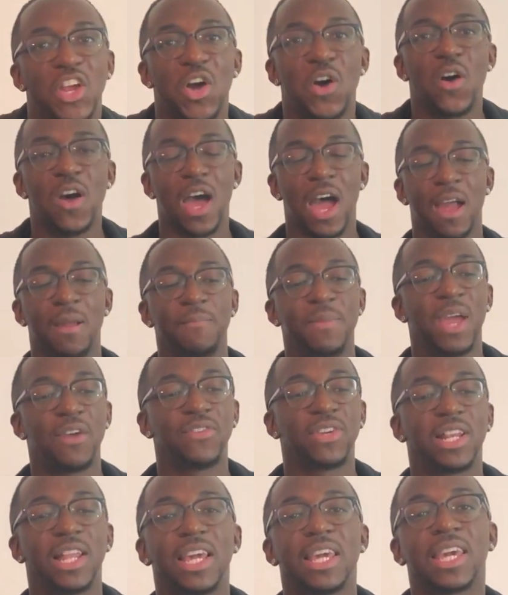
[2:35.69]
I'm
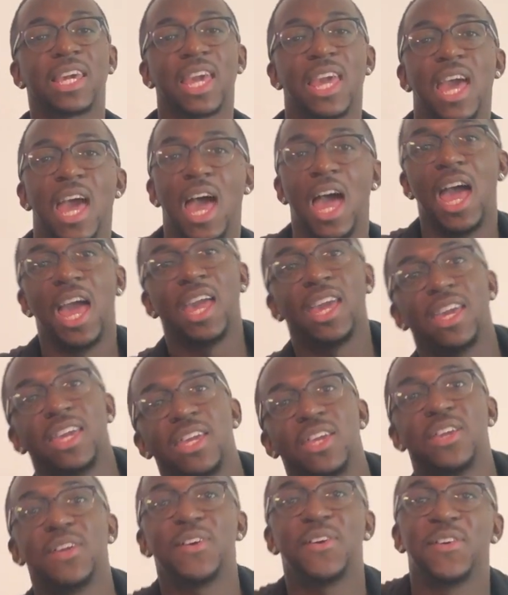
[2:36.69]
never like,
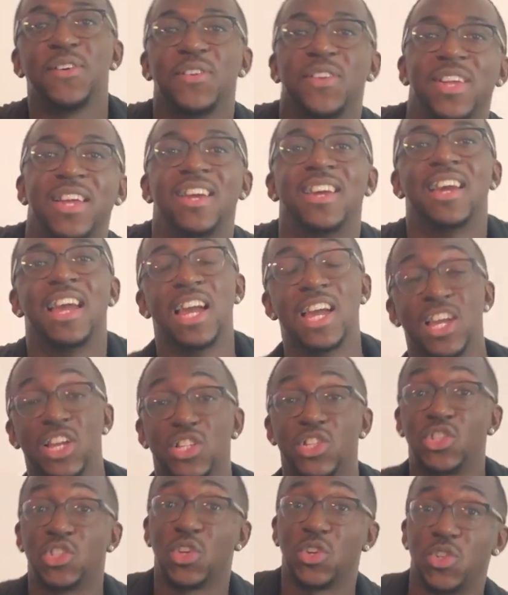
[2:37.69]
here.
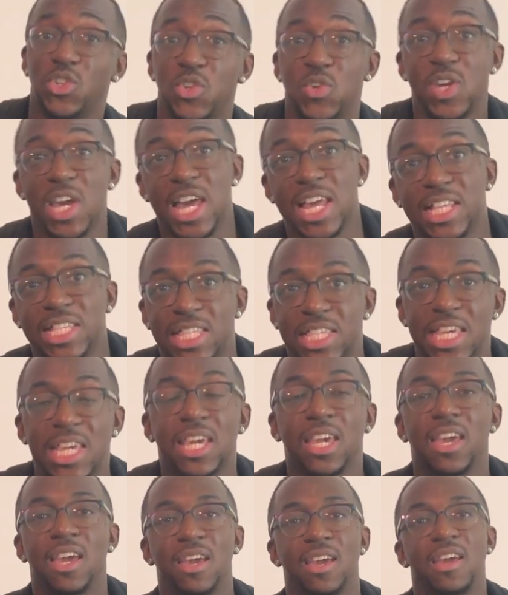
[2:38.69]
So do you guys
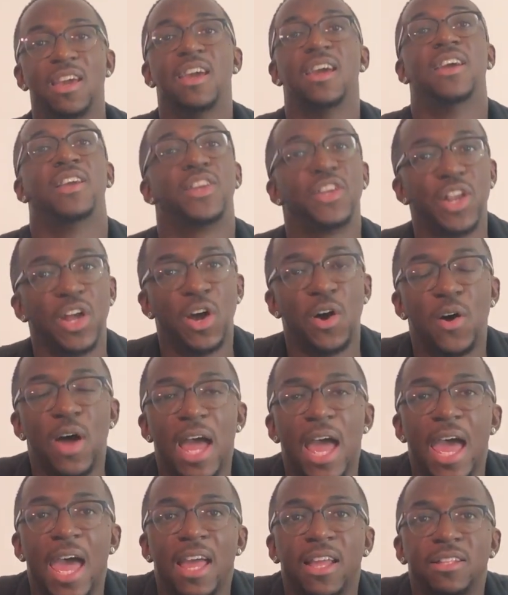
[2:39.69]
think?
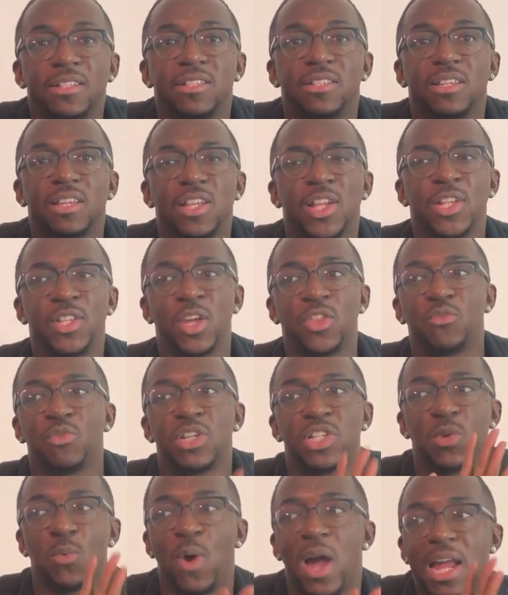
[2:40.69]
And another
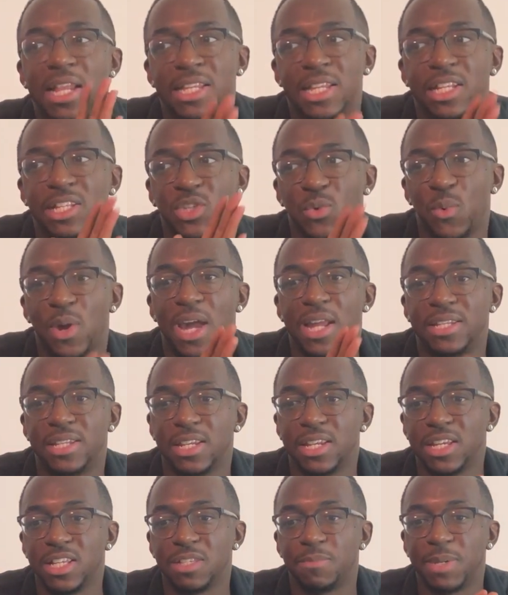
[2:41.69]
reason why I did it the way I
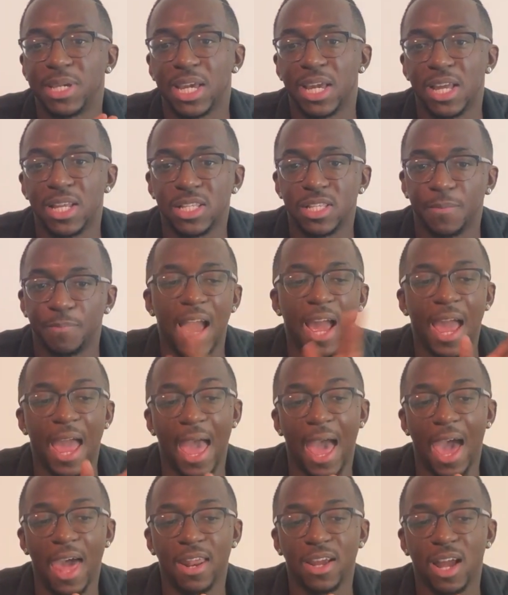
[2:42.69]
did it is because I
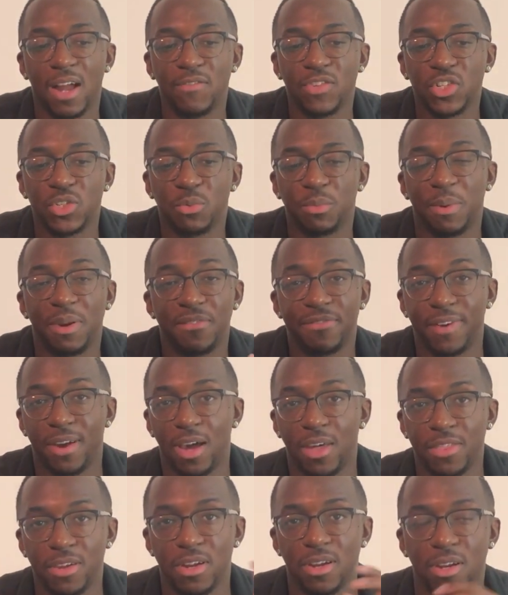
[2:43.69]
had a conversation with my
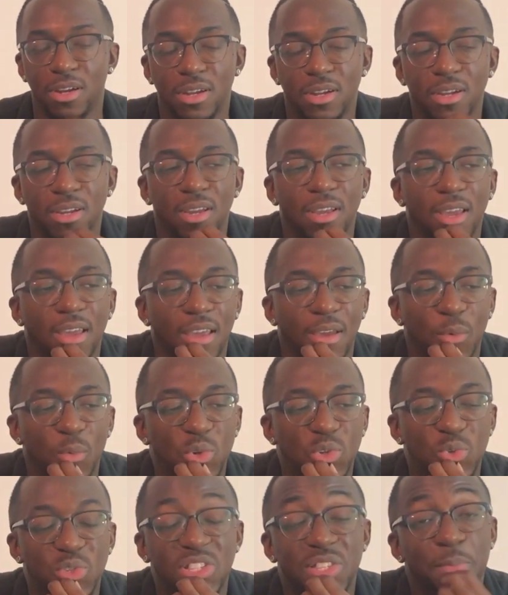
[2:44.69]
father,
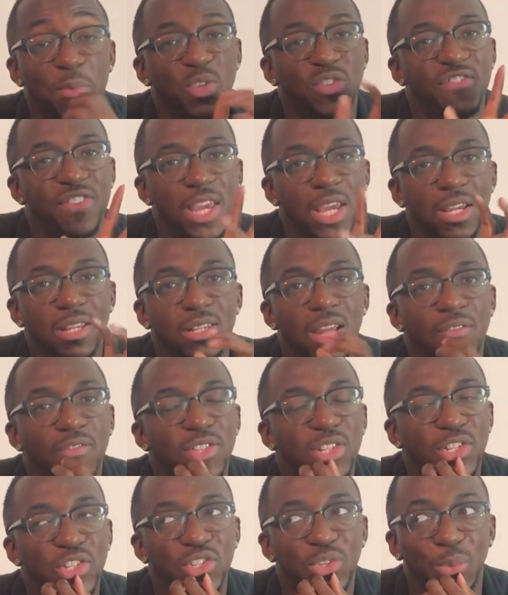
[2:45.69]
which was the most vaguest
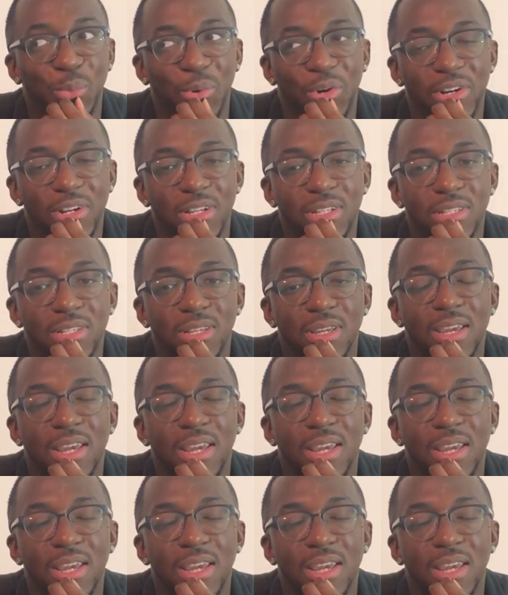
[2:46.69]
conversation in the world.